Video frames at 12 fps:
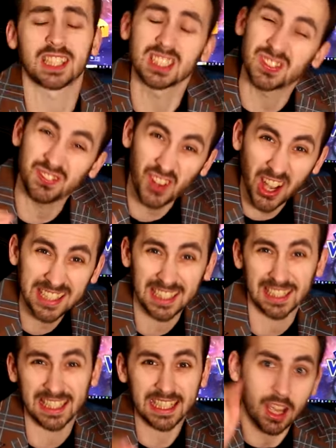has
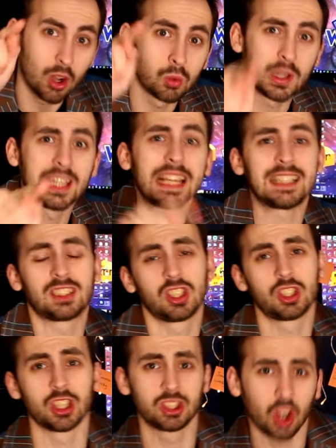finally
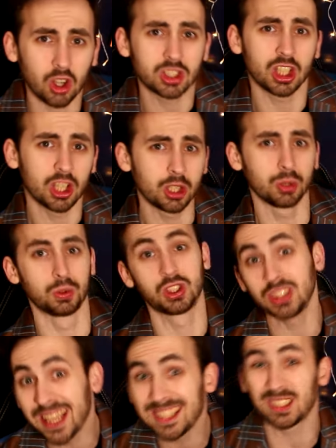released the Doctor Who
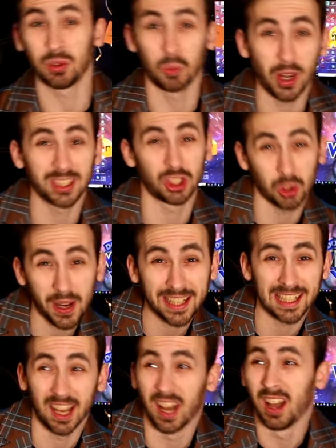Season 1
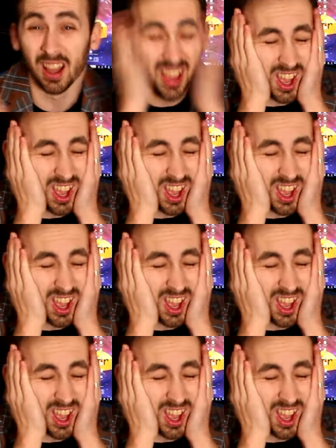trailer.